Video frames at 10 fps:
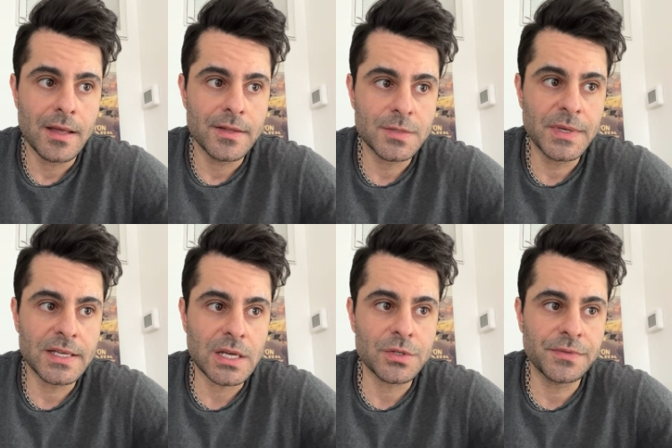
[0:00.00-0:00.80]
This is
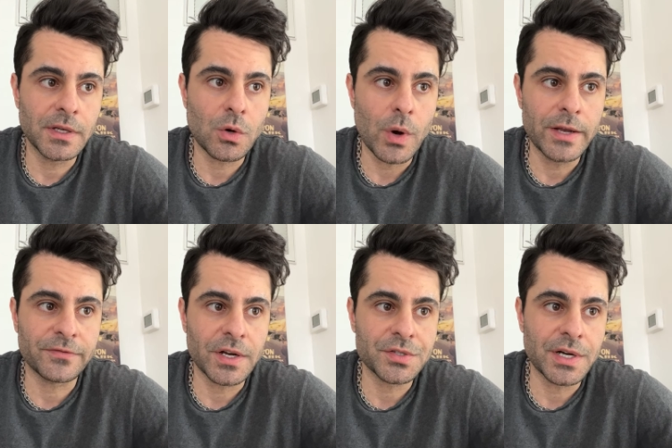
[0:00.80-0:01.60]
because I was feeling quite
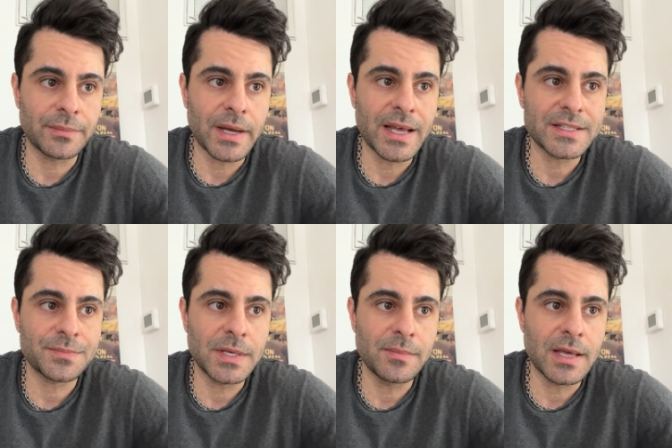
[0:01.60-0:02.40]
frustrated in my
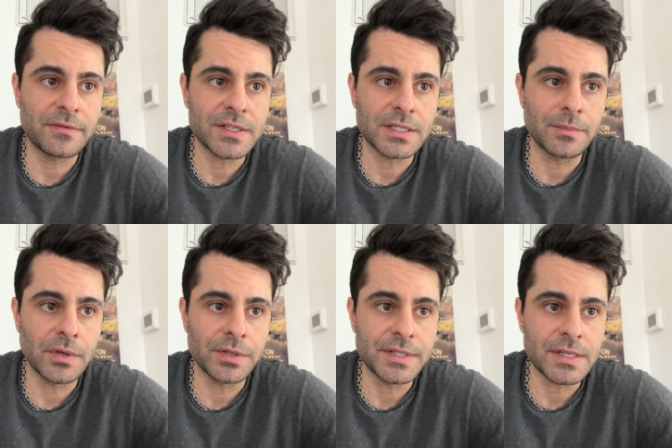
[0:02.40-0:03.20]
SP manifesting
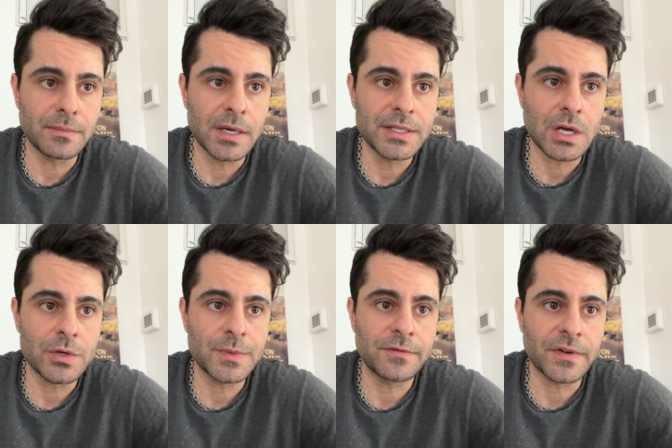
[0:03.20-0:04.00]
abilities and money's
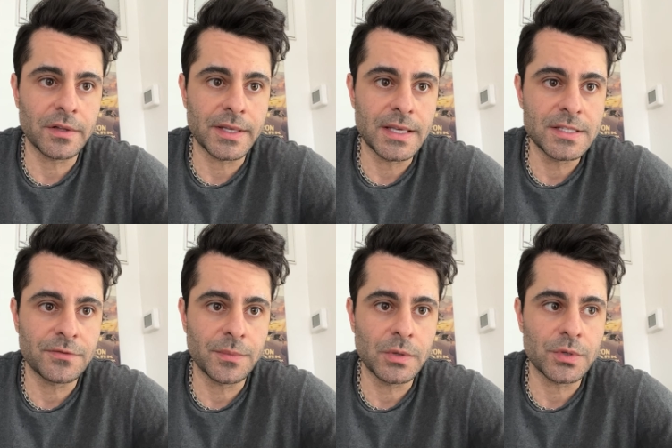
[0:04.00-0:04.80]
always been fairly easy
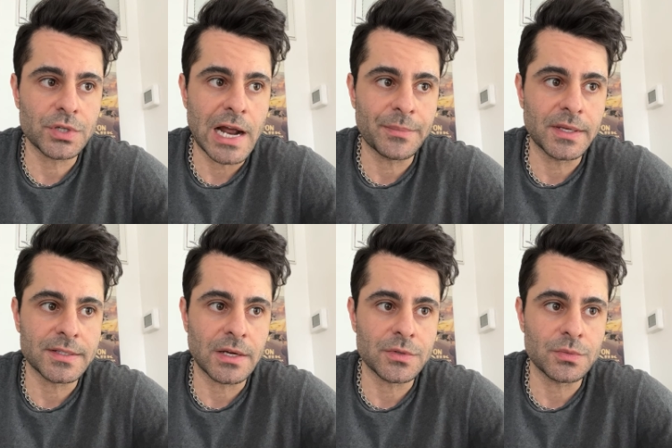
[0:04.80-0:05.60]
for me to attract
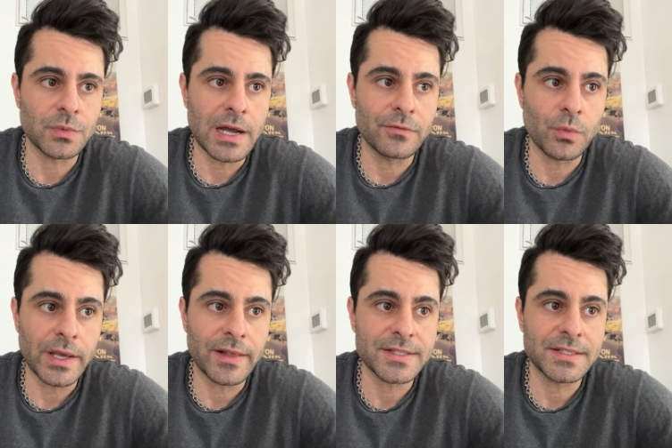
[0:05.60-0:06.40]
because I, was, I have way
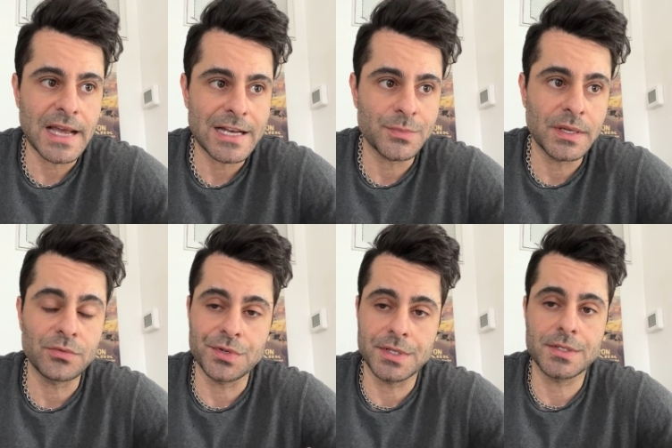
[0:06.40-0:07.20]
less attachment
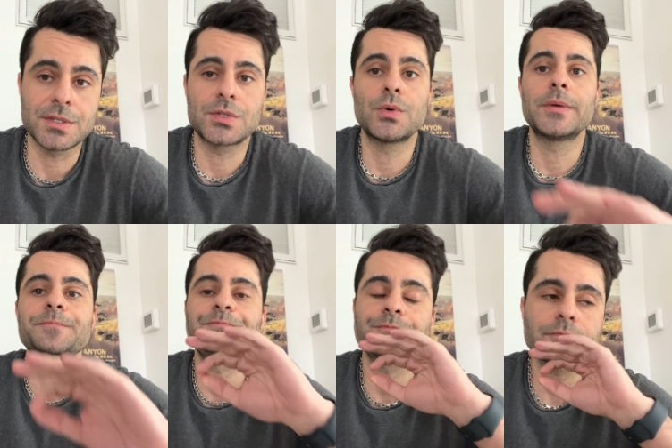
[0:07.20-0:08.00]
and resistance to it.
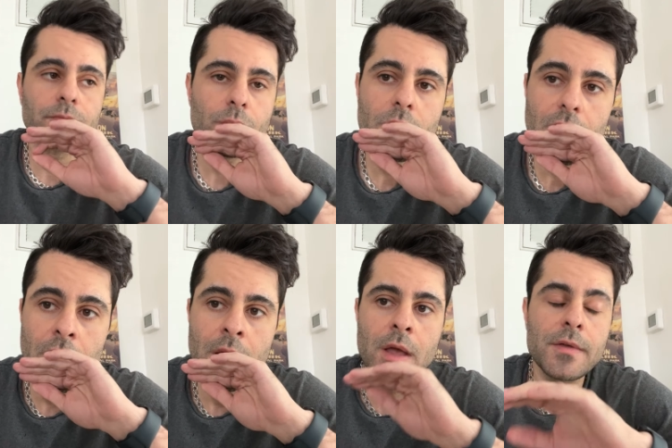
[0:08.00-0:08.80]

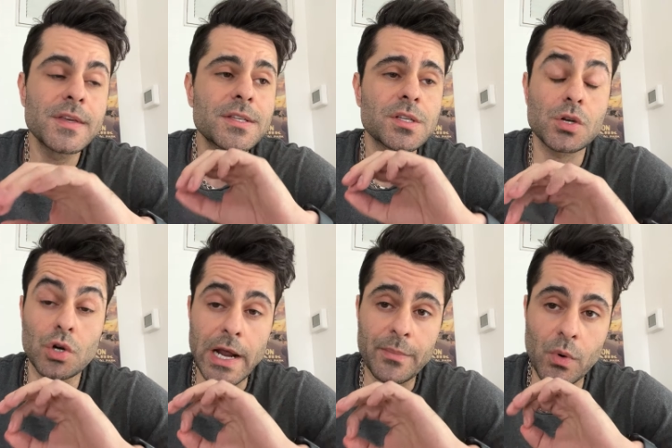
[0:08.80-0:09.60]
This is a
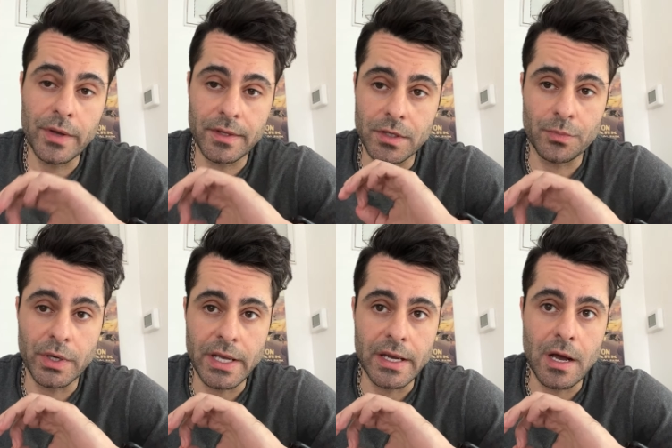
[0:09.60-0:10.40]
great point that they're
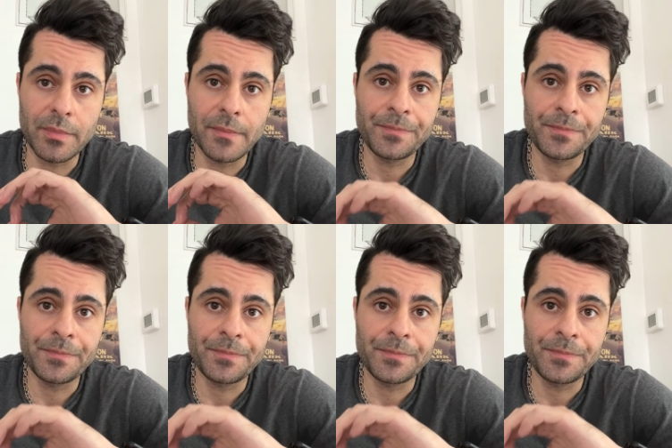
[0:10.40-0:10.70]
bringing up